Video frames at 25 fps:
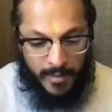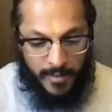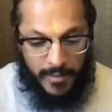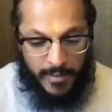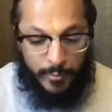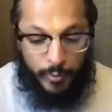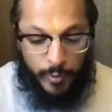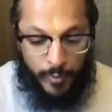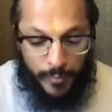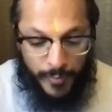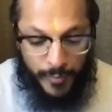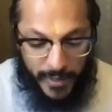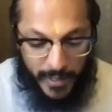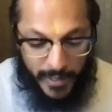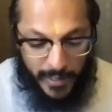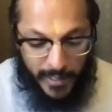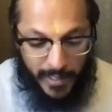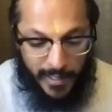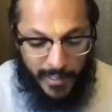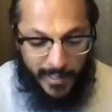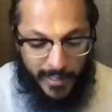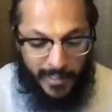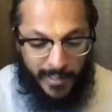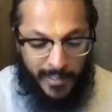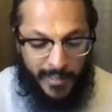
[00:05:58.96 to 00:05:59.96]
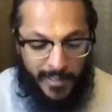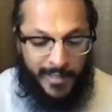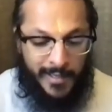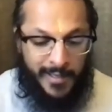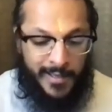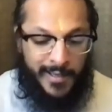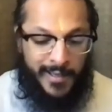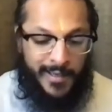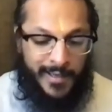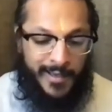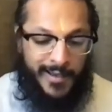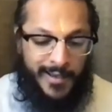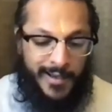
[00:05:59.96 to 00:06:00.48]
There will be
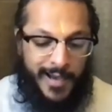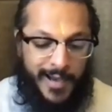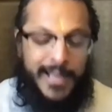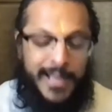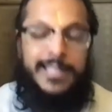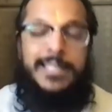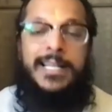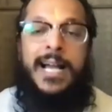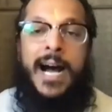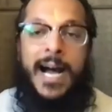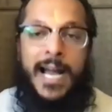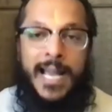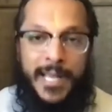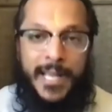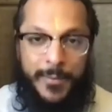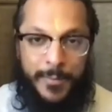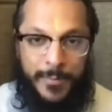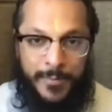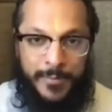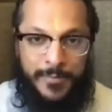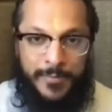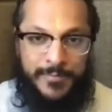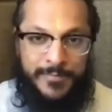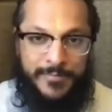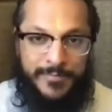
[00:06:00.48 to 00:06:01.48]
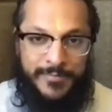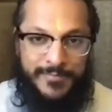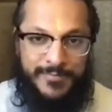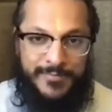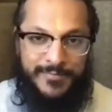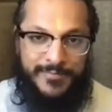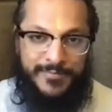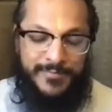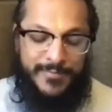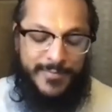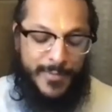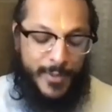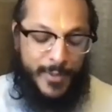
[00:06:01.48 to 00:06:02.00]
a time,
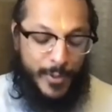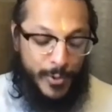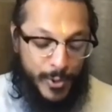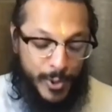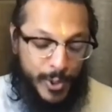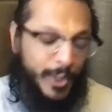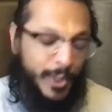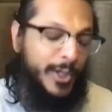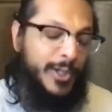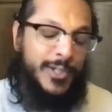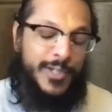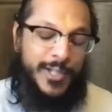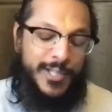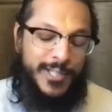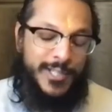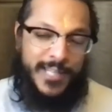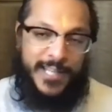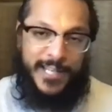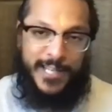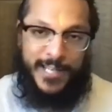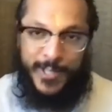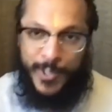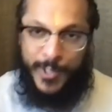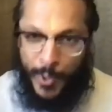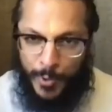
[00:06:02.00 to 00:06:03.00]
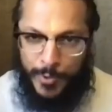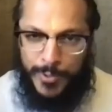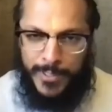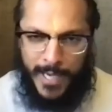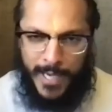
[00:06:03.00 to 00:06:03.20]
though Sri Krishna said in no